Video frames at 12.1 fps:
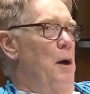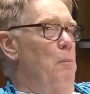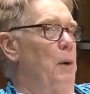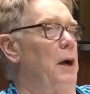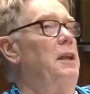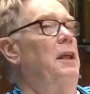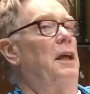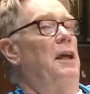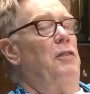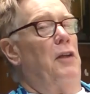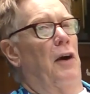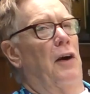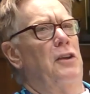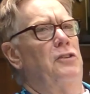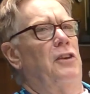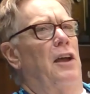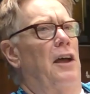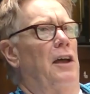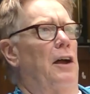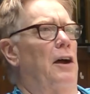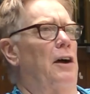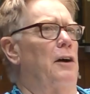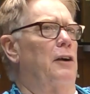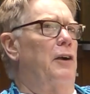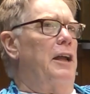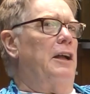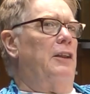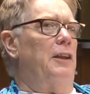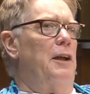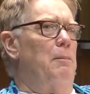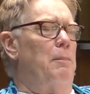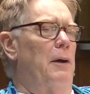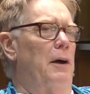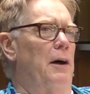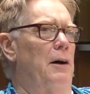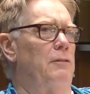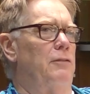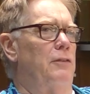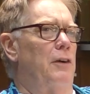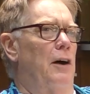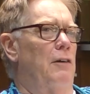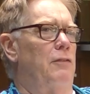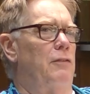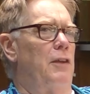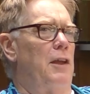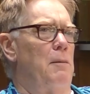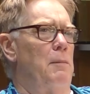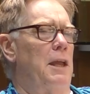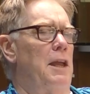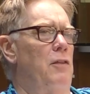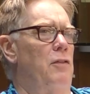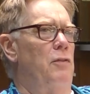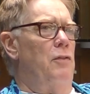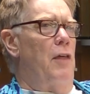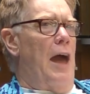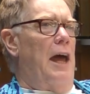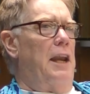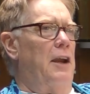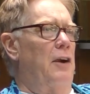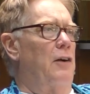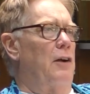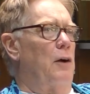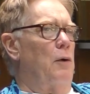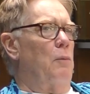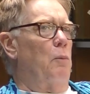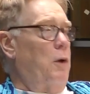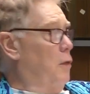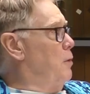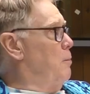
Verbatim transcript: but there is a, a great clip of, of, him in that era with a